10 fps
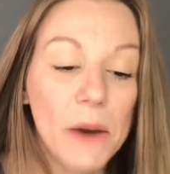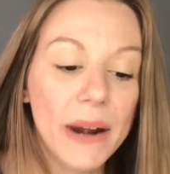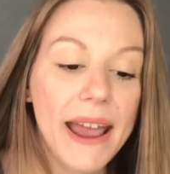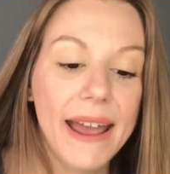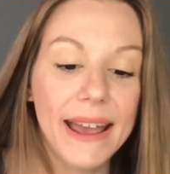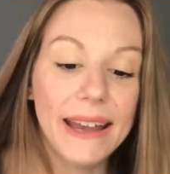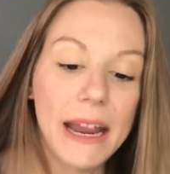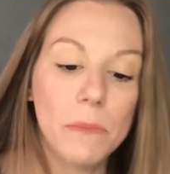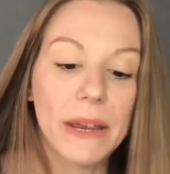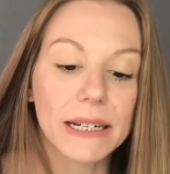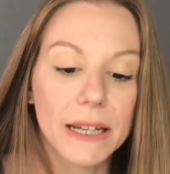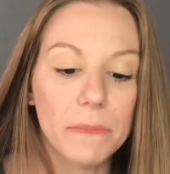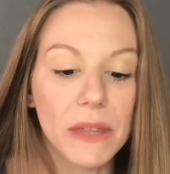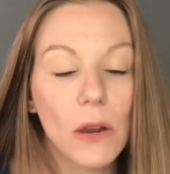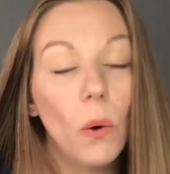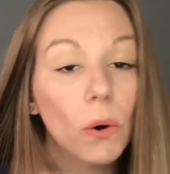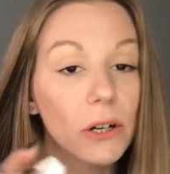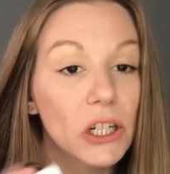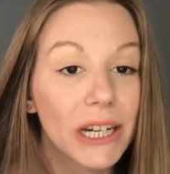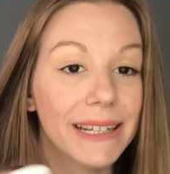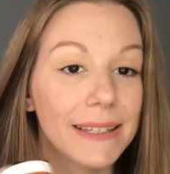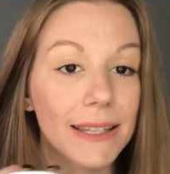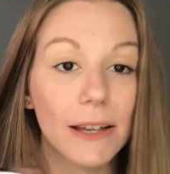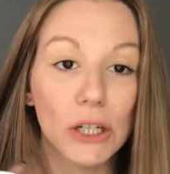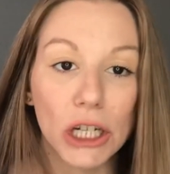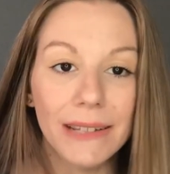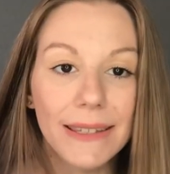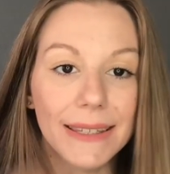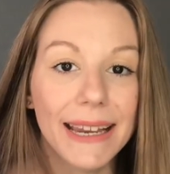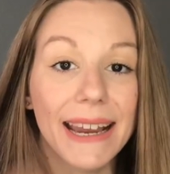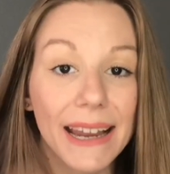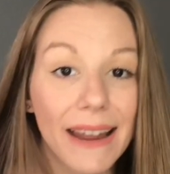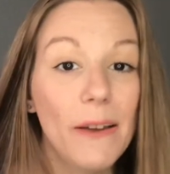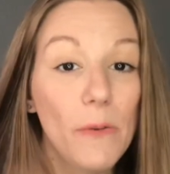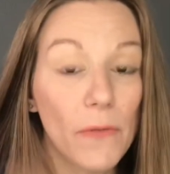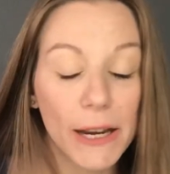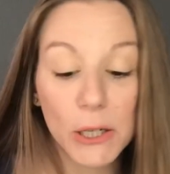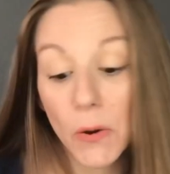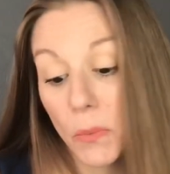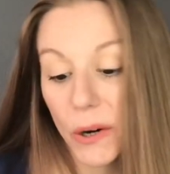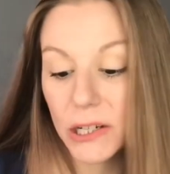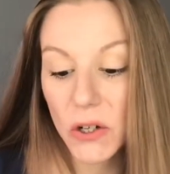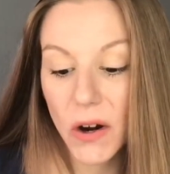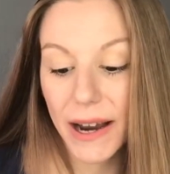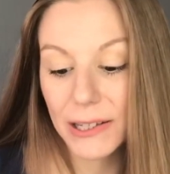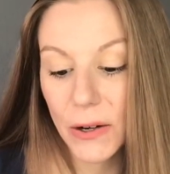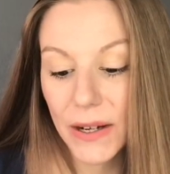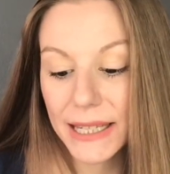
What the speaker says: I went ahead and picked up the Origins Ginseng Facial Moisturizer.